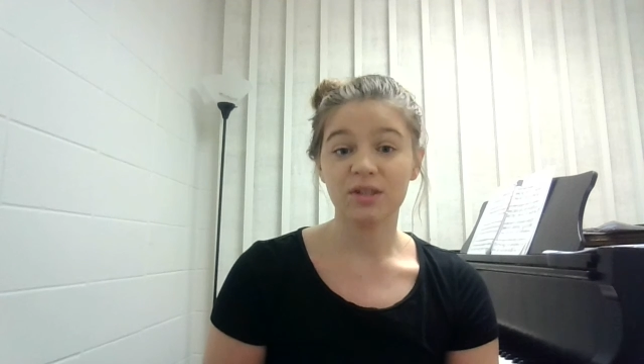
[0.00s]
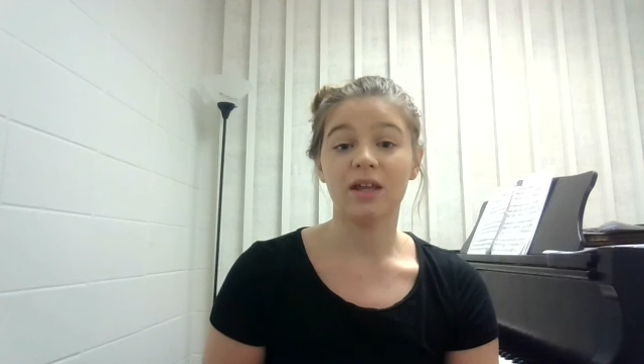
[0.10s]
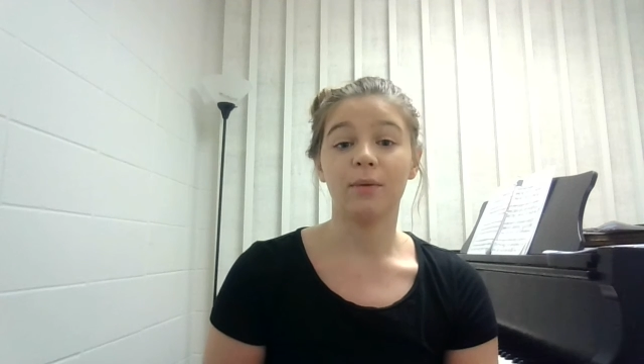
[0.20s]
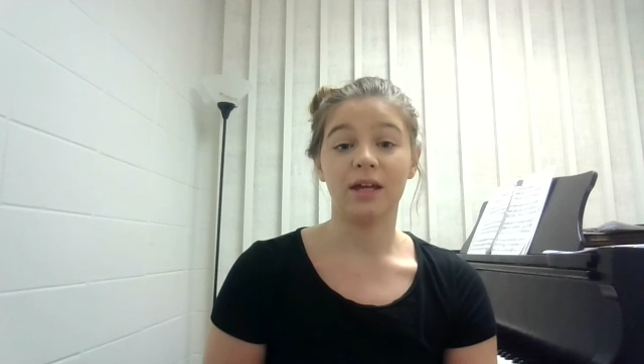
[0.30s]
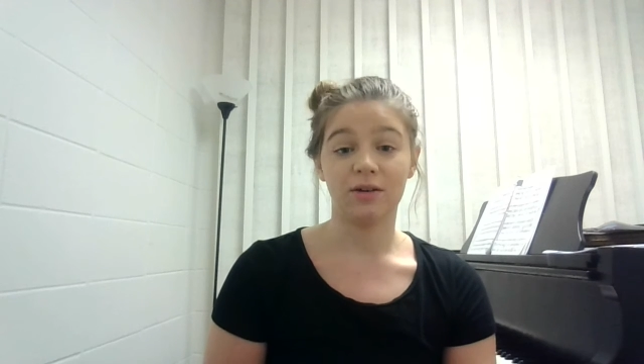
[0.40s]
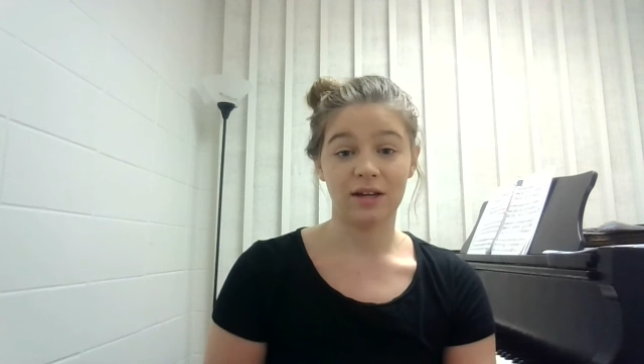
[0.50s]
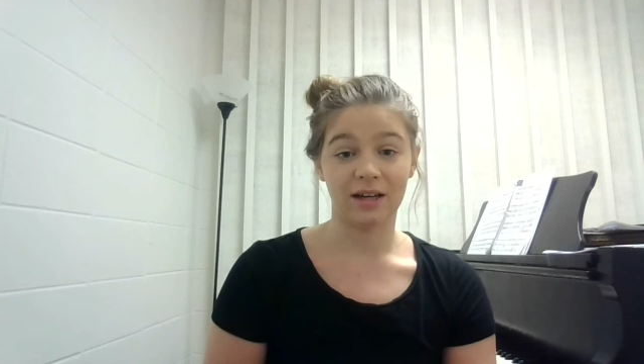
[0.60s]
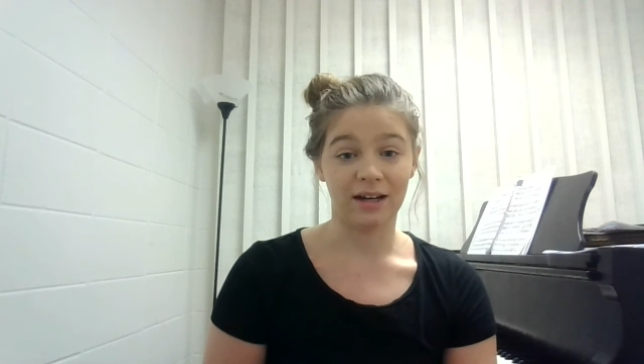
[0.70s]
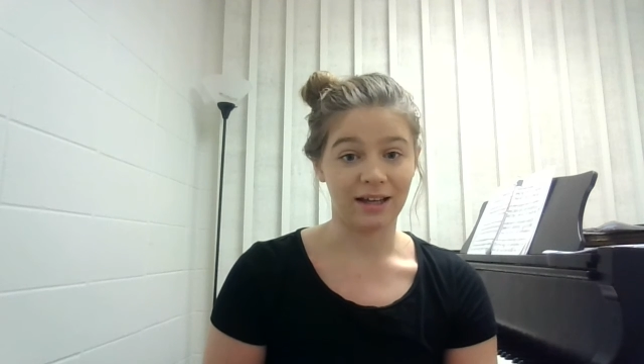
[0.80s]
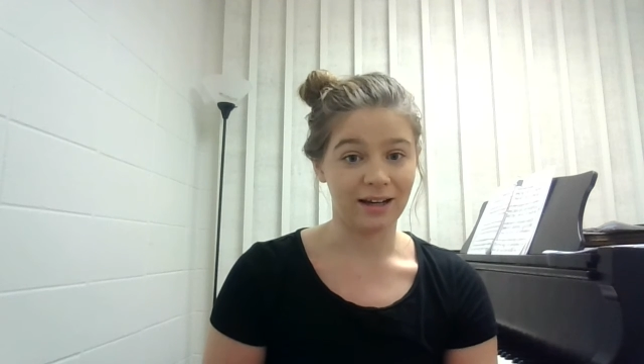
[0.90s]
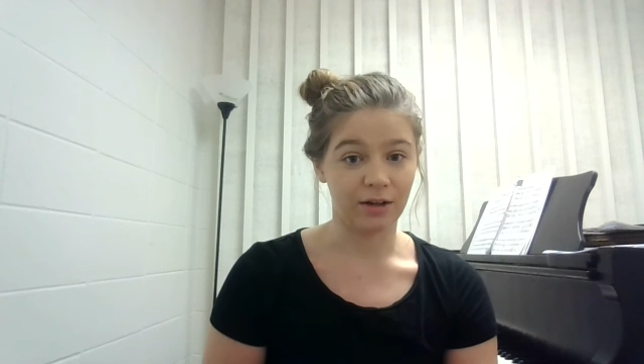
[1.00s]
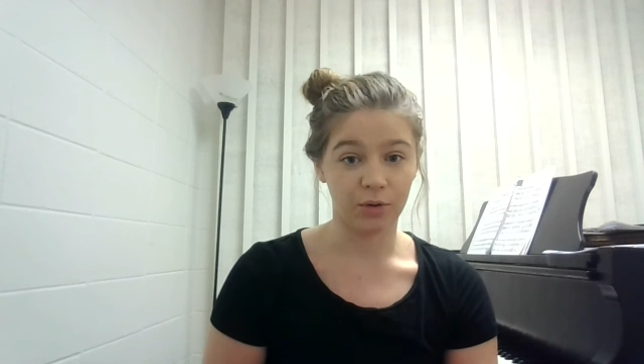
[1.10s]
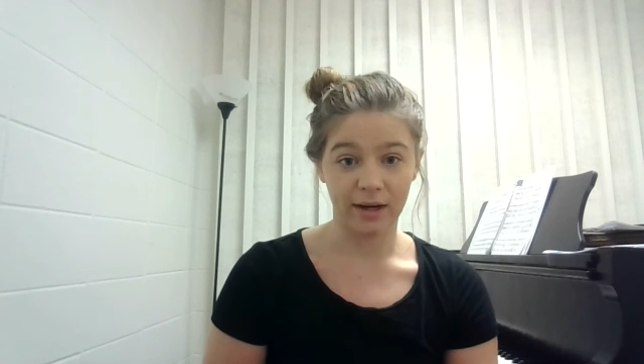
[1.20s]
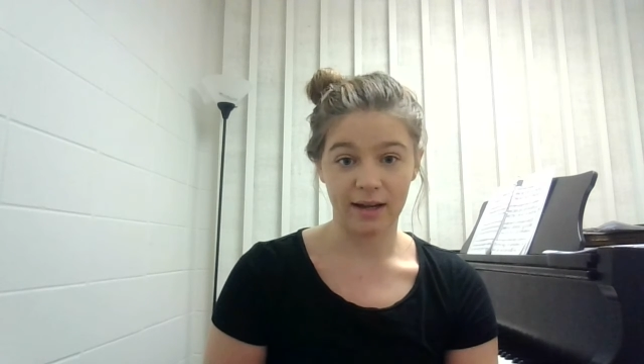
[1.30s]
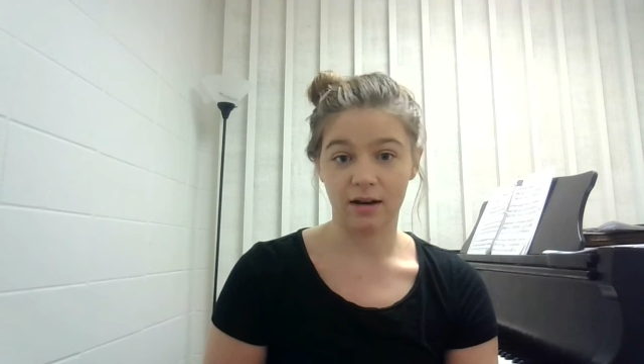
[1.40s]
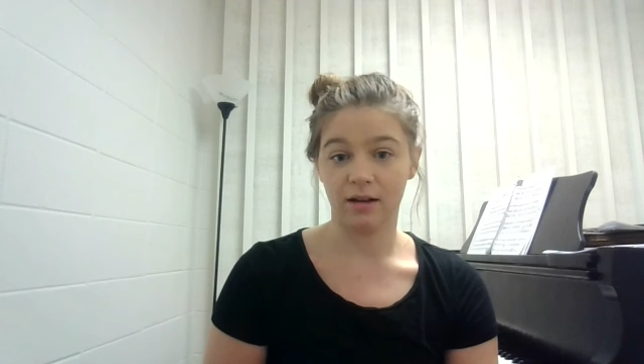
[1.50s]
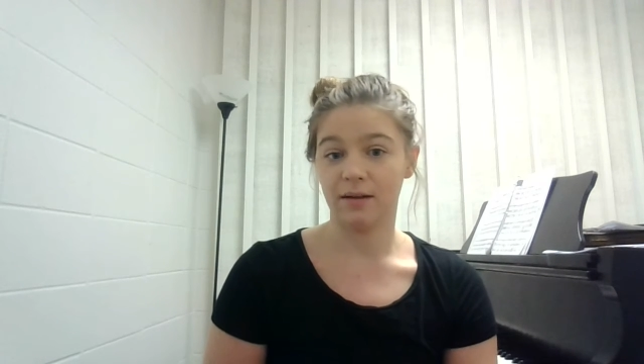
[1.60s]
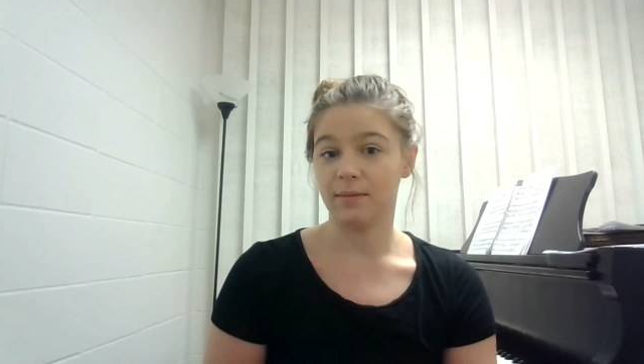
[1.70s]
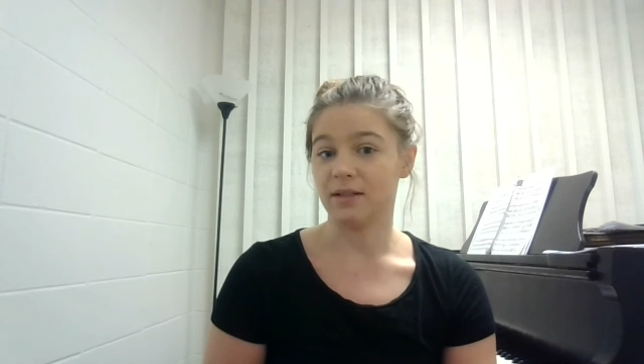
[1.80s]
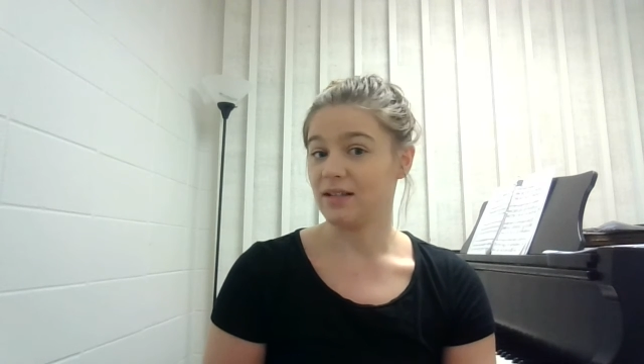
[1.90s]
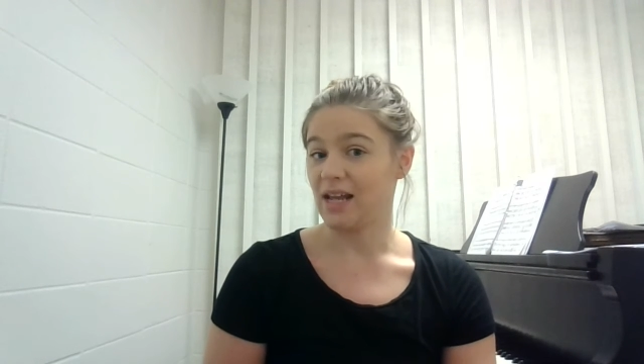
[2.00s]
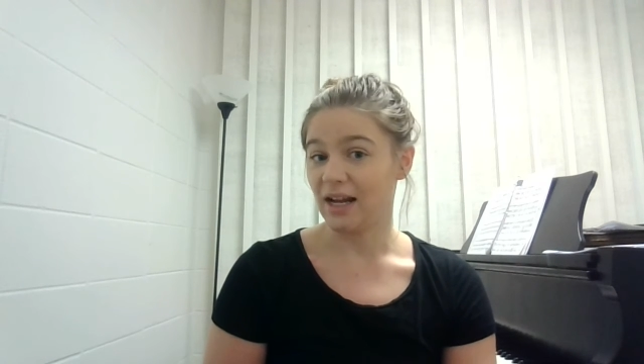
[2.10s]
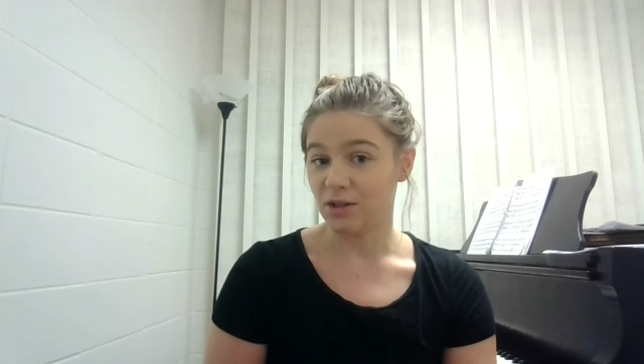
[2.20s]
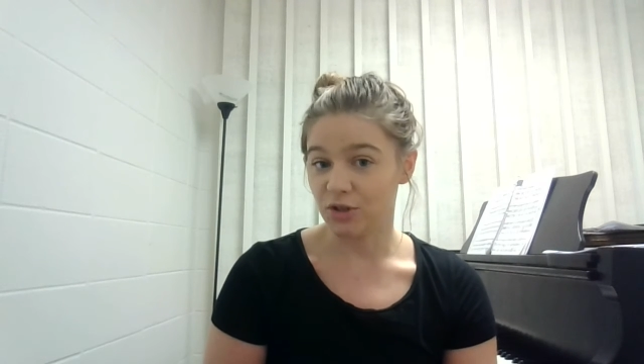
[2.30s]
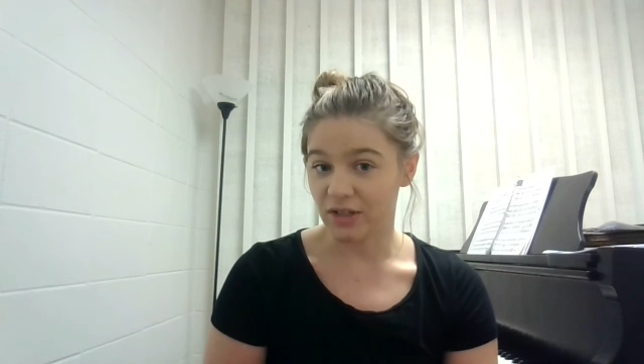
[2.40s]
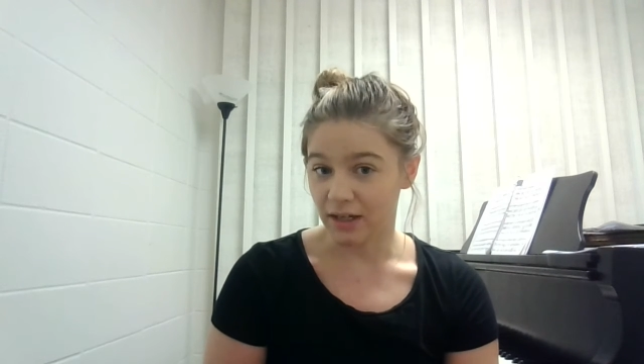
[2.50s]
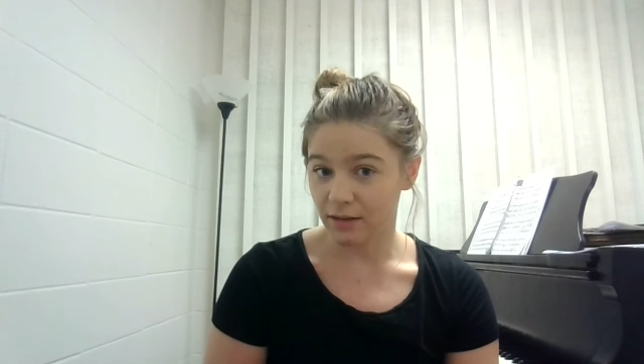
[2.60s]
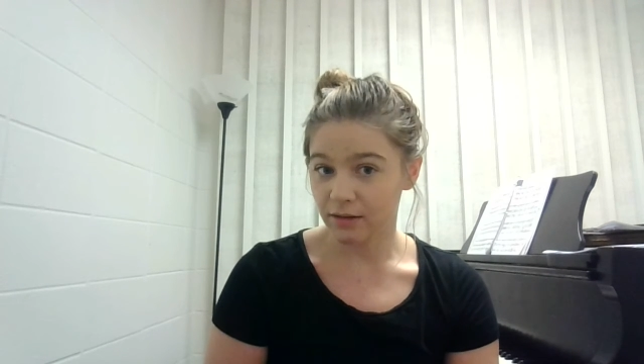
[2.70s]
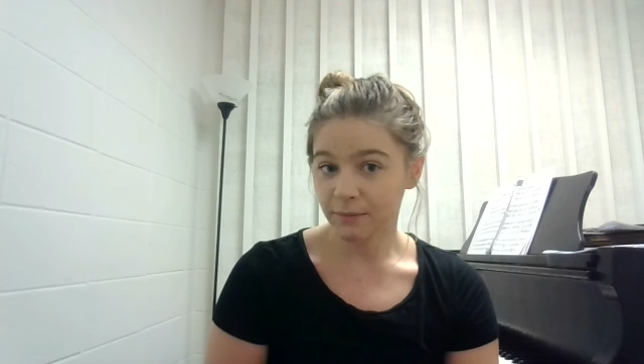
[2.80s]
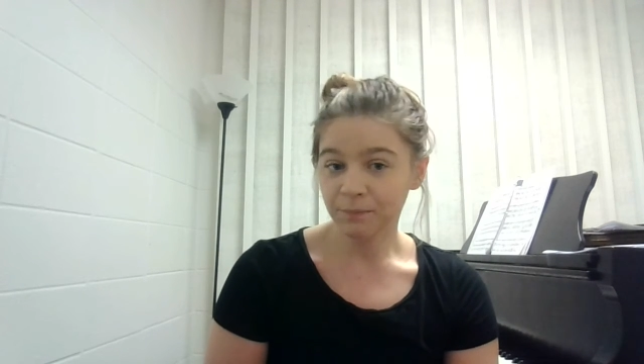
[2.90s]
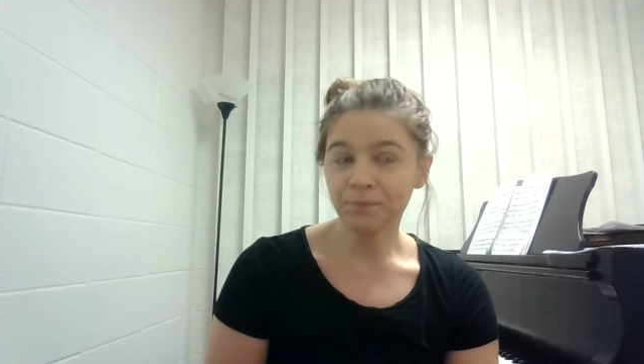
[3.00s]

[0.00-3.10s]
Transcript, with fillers: So that way you can kind of get a grade on them and see how you stand.